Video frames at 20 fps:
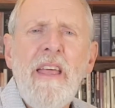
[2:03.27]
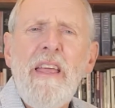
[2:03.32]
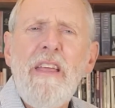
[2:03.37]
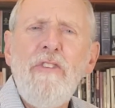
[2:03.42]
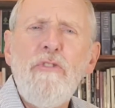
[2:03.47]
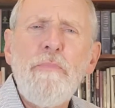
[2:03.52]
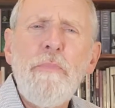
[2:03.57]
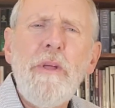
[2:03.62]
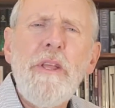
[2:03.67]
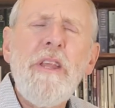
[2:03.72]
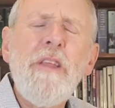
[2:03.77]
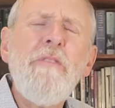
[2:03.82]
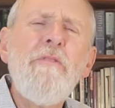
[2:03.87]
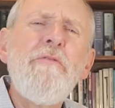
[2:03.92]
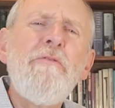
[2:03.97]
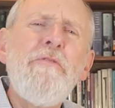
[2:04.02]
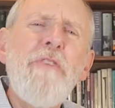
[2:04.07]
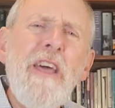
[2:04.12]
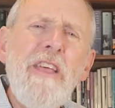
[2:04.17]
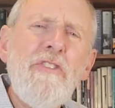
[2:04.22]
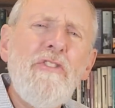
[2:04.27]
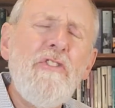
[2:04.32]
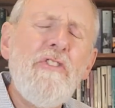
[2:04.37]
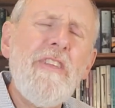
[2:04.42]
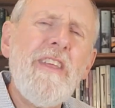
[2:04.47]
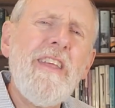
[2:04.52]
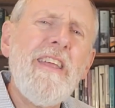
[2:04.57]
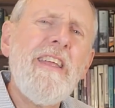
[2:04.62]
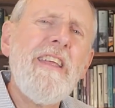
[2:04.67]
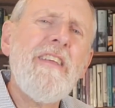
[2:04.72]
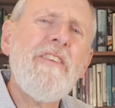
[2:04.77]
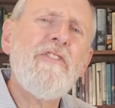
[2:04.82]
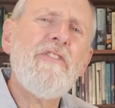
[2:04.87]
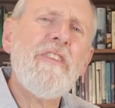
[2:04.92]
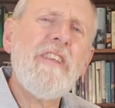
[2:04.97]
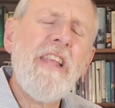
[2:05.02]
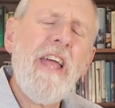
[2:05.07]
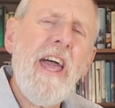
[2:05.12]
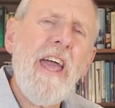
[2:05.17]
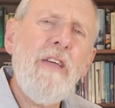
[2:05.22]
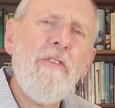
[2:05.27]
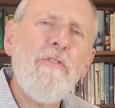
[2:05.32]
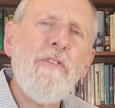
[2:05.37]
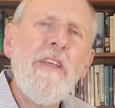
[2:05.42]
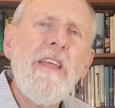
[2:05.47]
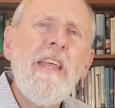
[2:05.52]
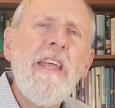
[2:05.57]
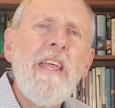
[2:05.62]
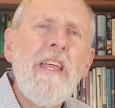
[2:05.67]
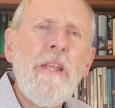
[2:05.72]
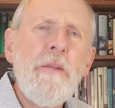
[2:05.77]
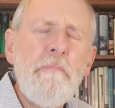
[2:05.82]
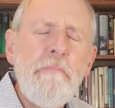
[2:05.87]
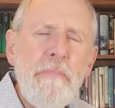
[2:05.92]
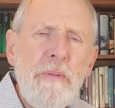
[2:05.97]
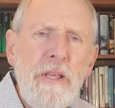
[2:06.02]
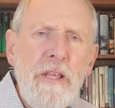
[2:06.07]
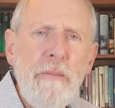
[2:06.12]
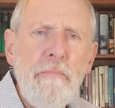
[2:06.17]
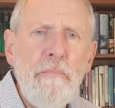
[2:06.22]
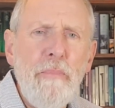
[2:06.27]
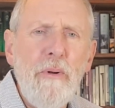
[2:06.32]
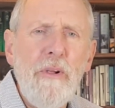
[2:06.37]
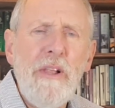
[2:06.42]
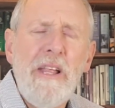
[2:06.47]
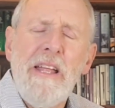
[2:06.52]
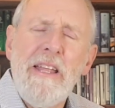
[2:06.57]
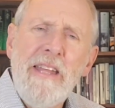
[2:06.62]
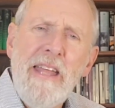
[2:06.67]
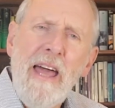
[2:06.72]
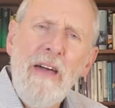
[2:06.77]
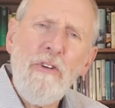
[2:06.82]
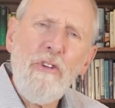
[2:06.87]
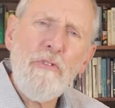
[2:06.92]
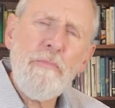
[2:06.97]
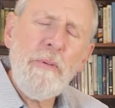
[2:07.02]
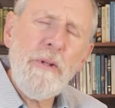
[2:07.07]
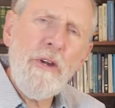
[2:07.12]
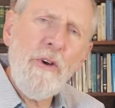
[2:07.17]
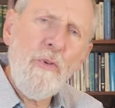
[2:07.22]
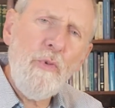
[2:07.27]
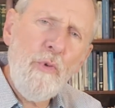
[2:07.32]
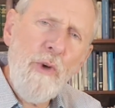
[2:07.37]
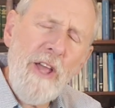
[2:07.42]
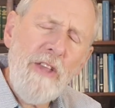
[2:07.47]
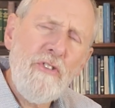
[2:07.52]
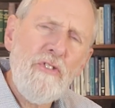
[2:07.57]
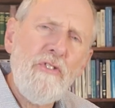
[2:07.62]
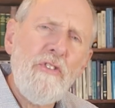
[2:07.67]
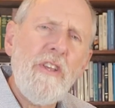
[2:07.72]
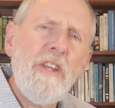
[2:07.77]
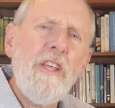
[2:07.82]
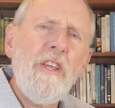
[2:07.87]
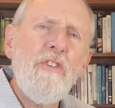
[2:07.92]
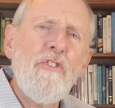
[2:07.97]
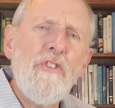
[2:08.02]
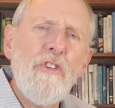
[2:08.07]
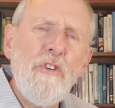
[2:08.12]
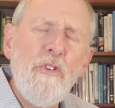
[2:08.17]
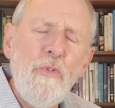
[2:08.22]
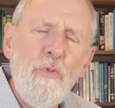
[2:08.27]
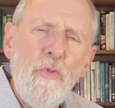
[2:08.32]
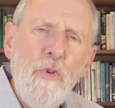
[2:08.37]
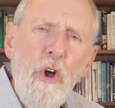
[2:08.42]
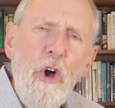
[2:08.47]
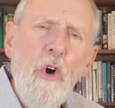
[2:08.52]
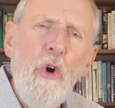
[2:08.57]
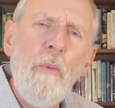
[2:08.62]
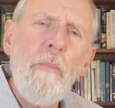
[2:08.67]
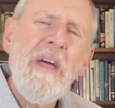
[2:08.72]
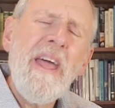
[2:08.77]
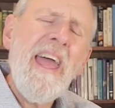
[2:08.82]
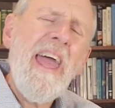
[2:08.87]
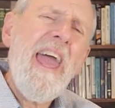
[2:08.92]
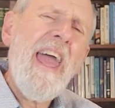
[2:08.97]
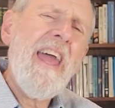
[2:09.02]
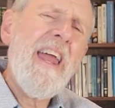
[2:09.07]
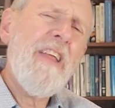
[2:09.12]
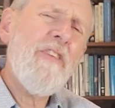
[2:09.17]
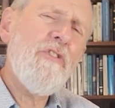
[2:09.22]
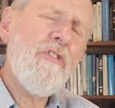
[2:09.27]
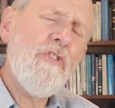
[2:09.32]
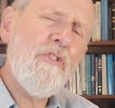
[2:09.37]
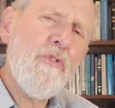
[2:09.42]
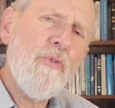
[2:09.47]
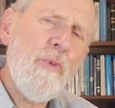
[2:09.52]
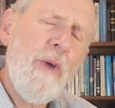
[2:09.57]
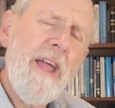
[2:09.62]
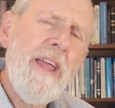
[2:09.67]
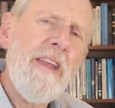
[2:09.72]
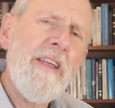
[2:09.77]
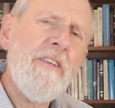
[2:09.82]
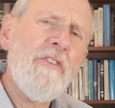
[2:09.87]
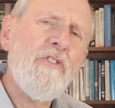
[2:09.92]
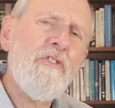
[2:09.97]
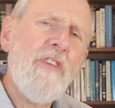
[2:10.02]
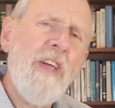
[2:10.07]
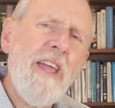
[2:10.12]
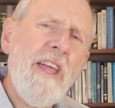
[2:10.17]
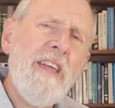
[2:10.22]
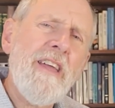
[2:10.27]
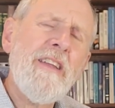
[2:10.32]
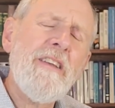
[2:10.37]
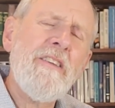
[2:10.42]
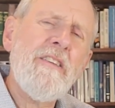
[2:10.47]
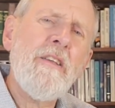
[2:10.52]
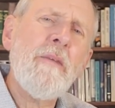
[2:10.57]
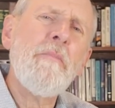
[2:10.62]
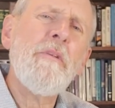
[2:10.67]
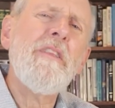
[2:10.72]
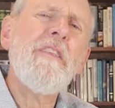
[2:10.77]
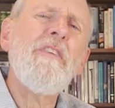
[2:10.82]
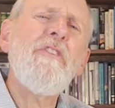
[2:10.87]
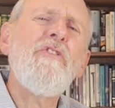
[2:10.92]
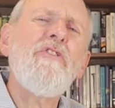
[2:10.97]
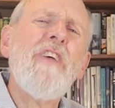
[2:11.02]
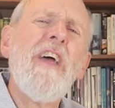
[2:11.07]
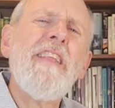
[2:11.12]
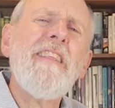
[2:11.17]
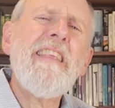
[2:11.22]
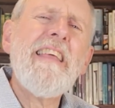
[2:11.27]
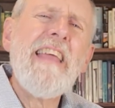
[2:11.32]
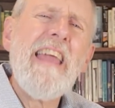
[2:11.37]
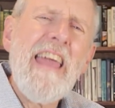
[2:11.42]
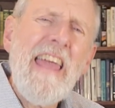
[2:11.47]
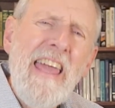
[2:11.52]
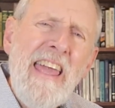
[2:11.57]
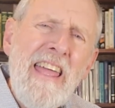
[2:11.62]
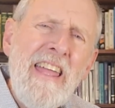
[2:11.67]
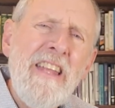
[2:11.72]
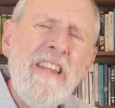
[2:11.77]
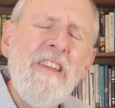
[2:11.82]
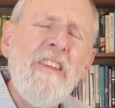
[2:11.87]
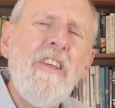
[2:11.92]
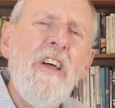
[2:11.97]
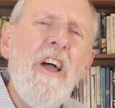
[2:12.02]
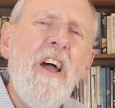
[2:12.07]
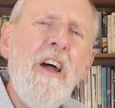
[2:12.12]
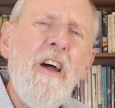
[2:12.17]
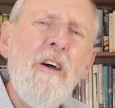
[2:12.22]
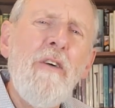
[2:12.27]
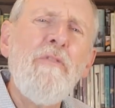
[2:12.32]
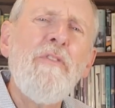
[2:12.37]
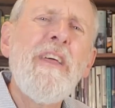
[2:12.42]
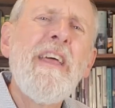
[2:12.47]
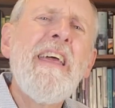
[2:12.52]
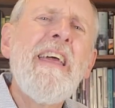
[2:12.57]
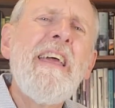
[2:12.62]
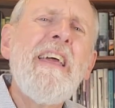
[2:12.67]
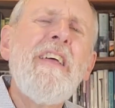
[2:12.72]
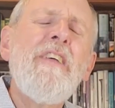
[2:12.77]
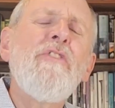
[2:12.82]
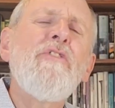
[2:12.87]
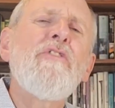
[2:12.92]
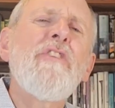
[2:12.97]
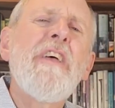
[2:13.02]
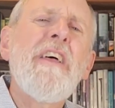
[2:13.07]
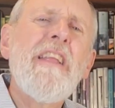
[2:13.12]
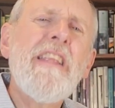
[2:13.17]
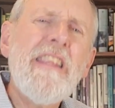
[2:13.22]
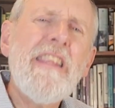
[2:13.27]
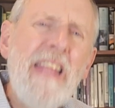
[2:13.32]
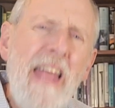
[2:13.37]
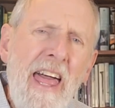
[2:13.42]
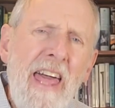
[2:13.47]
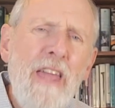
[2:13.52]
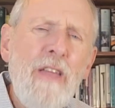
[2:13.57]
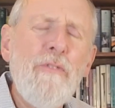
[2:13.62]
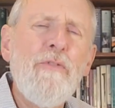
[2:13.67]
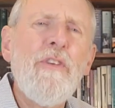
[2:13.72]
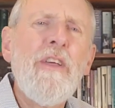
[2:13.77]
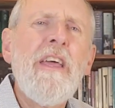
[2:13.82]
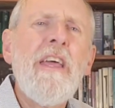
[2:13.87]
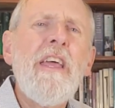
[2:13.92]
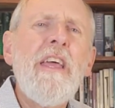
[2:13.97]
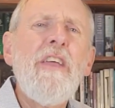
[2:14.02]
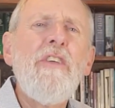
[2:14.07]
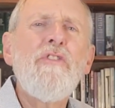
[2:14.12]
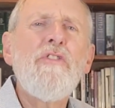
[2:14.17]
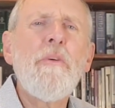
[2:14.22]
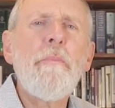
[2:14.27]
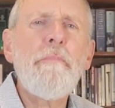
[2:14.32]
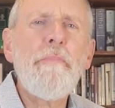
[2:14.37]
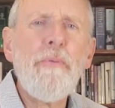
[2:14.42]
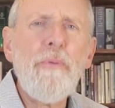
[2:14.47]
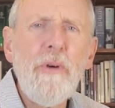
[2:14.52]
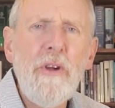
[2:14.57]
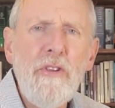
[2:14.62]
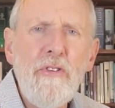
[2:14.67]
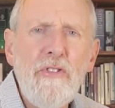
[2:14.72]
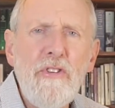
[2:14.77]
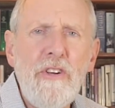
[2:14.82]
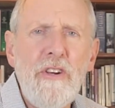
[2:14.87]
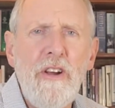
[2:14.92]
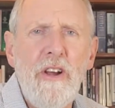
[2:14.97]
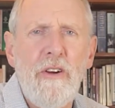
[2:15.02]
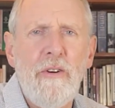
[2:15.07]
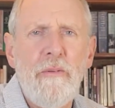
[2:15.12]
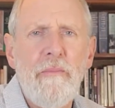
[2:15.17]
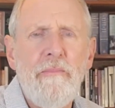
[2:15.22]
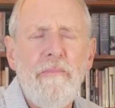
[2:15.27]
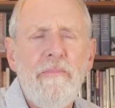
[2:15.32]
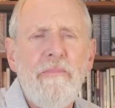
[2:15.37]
He's been investing his life in people. Now he's been arrested, he's in Rome, and as he's writing 2 Timothy, he's at the end of his life. He's a prisoner.